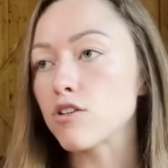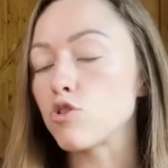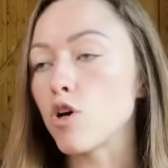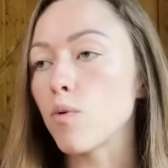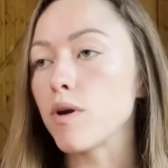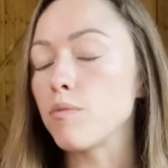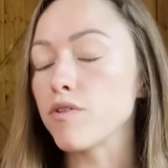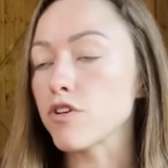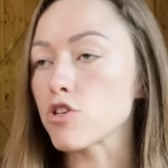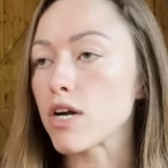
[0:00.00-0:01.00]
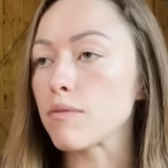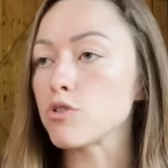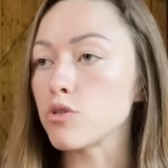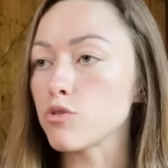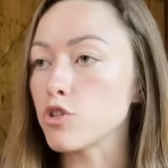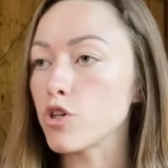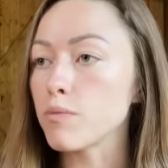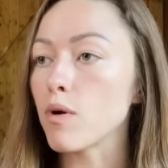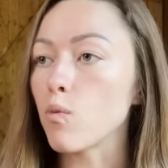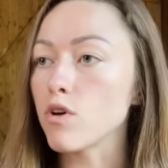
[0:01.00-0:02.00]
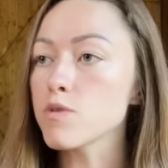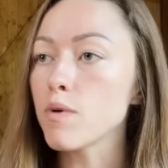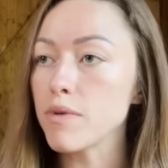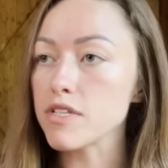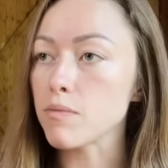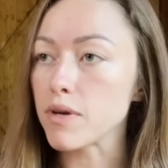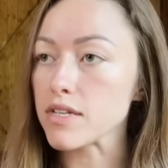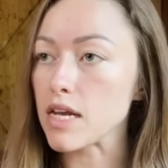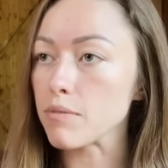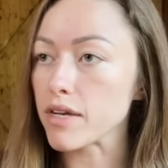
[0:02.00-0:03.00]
You don't want to move your stop too soon, but once momentum picks up,